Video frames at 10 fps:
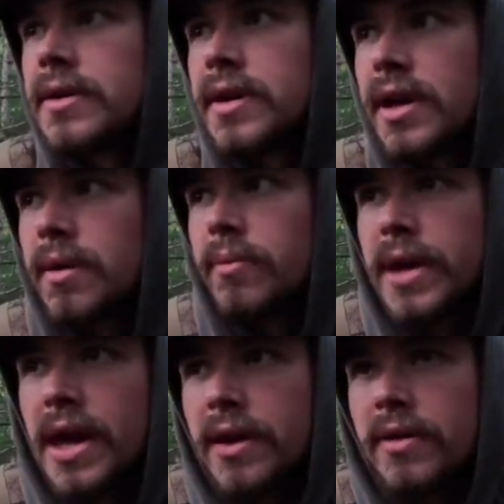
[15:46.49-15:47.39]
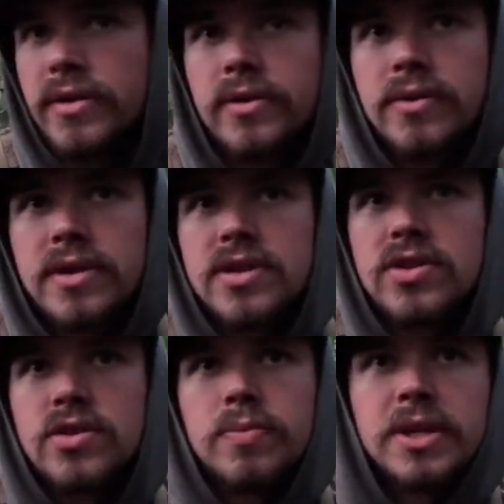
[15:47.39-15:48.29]
and I'm meandering through this
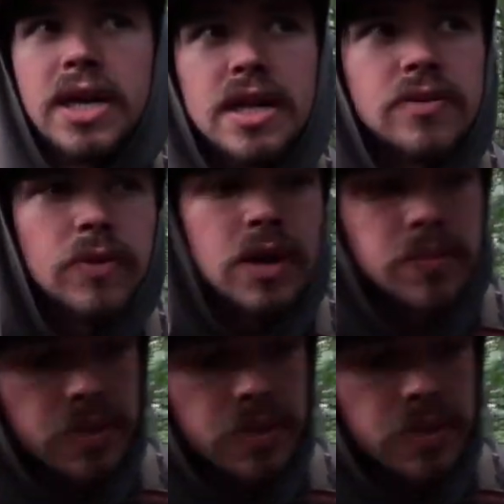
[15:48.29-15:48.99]
super tight swamp,